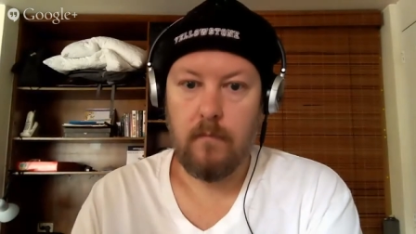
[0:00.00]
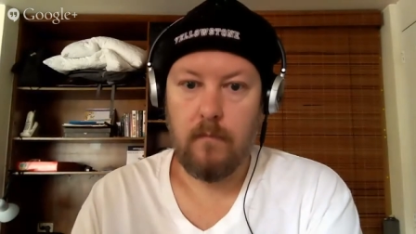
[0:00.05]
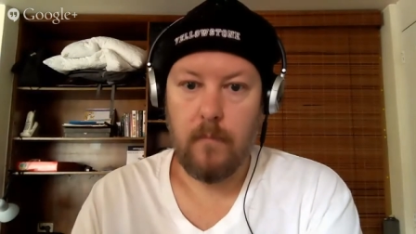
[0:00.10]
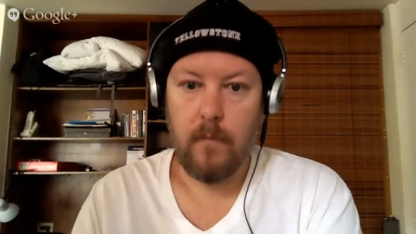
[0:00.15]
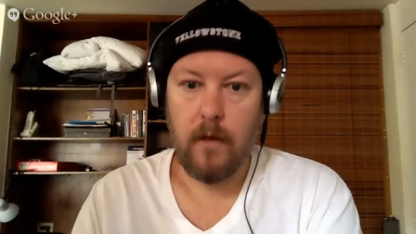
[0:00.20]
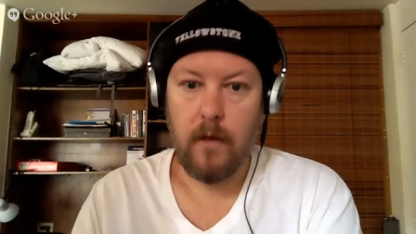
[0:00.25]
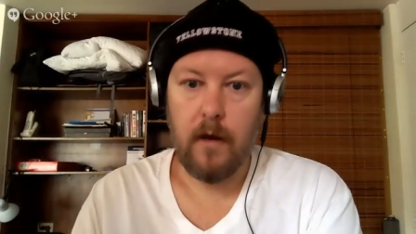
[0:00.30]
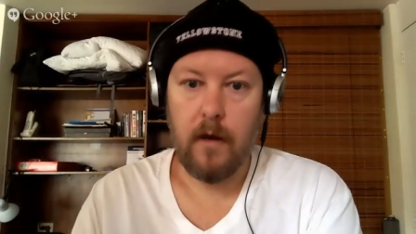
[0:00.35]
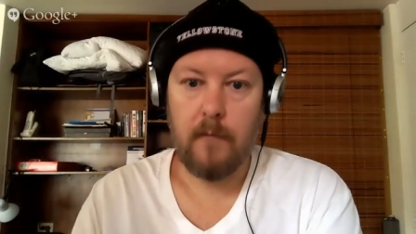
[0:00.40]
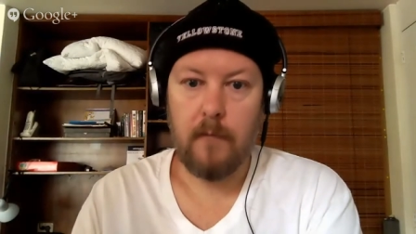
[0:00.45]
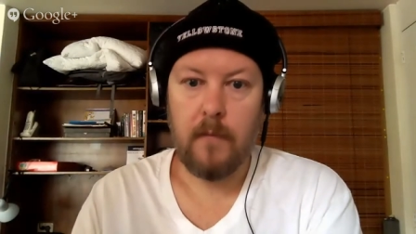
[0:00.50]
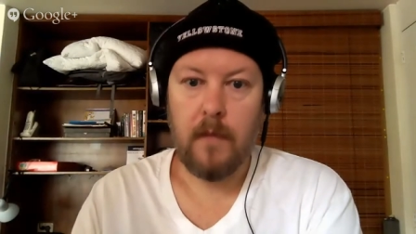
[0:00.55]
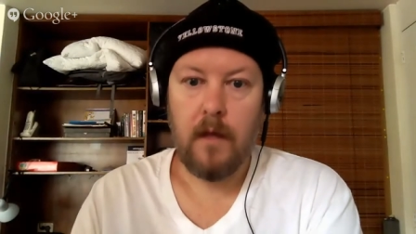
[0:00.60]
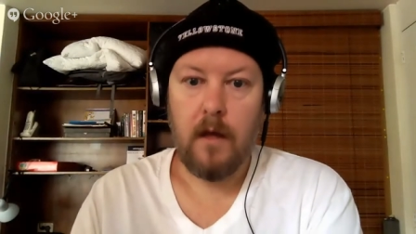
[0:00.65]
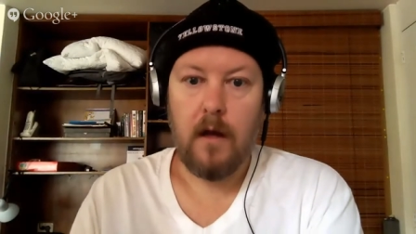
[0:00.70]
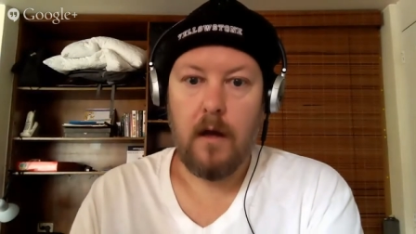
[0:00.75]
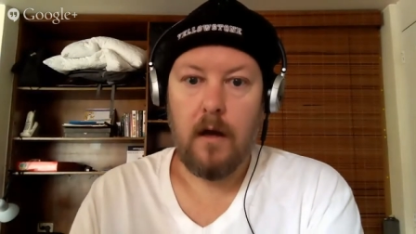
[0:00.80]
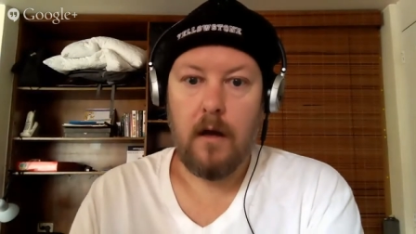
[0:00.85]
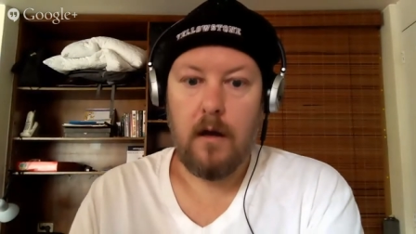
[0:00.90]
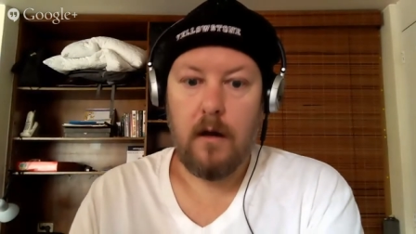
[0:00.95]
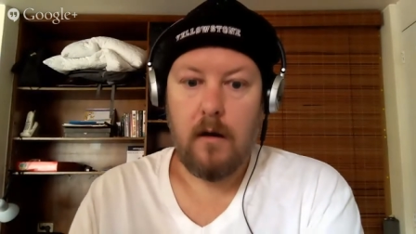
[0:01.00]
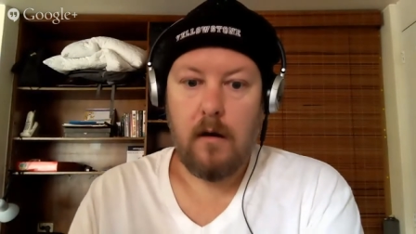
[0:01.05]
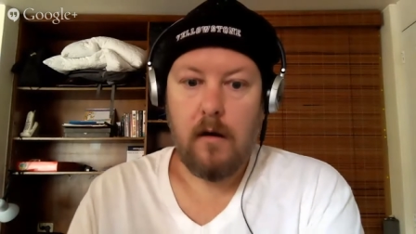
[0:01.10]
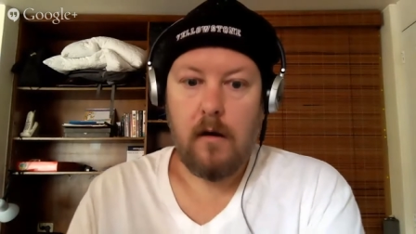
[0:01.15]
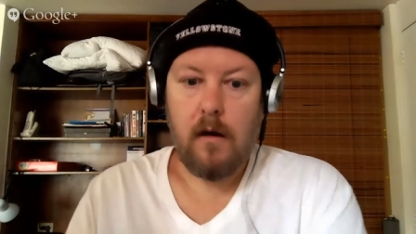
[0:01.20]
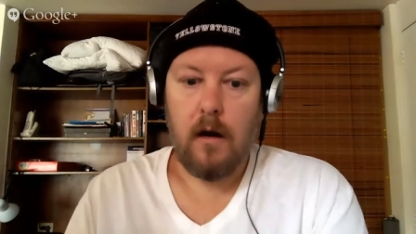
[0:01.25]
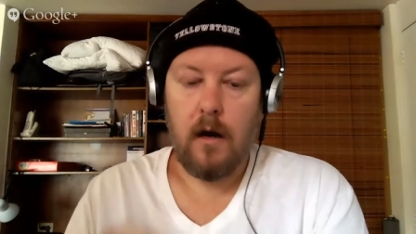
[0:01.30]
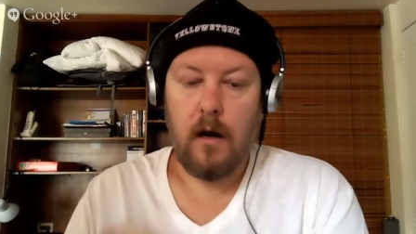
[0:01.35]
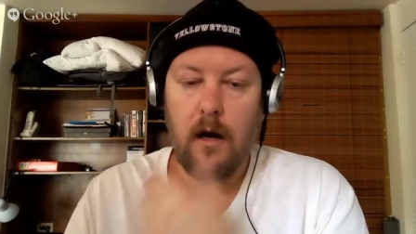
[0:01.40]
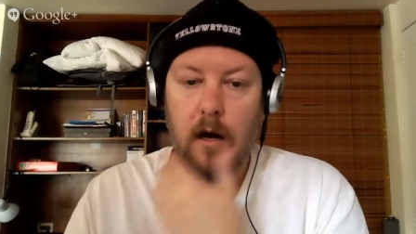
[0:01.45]
Yeah.
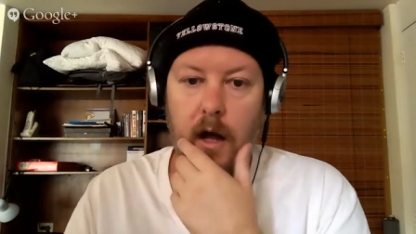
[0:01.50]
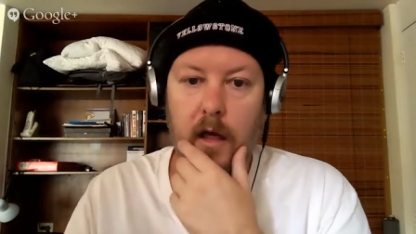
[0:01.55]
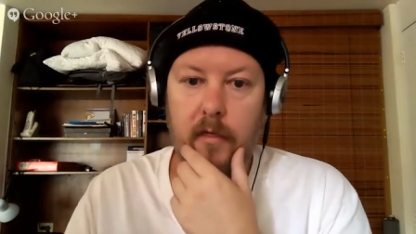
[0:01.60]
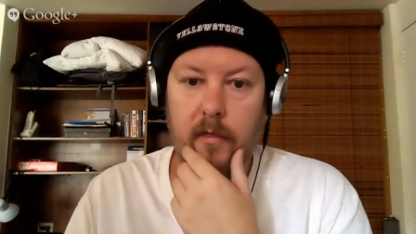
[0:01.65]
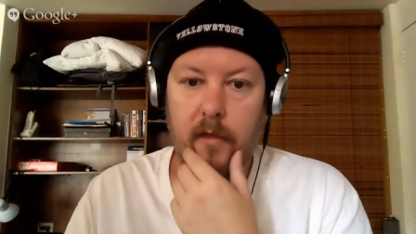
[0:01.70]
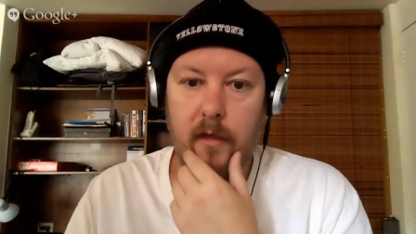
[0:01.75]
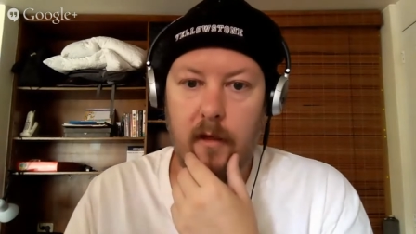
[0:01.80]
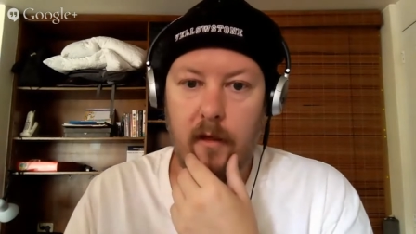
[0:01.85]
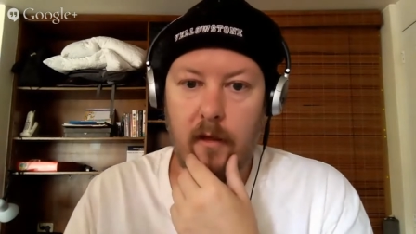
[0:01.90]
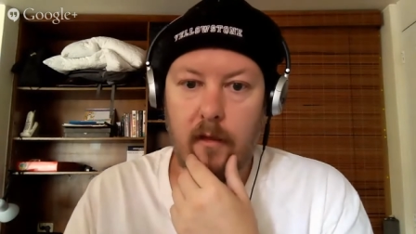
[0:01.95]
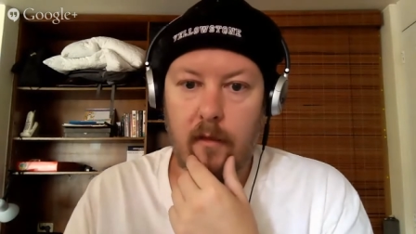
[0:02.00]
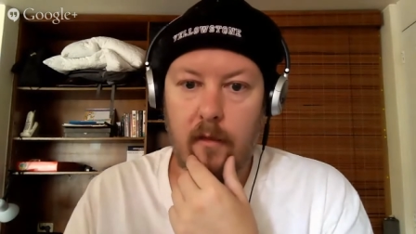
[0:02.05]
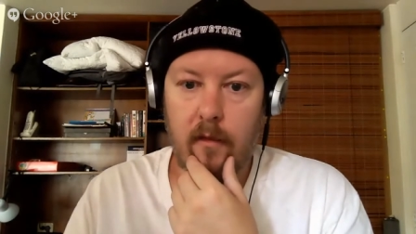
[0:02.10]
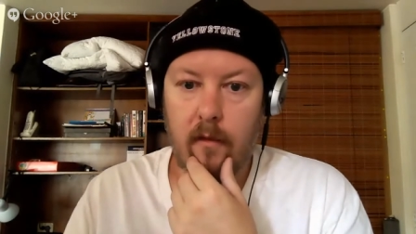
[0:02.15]
I think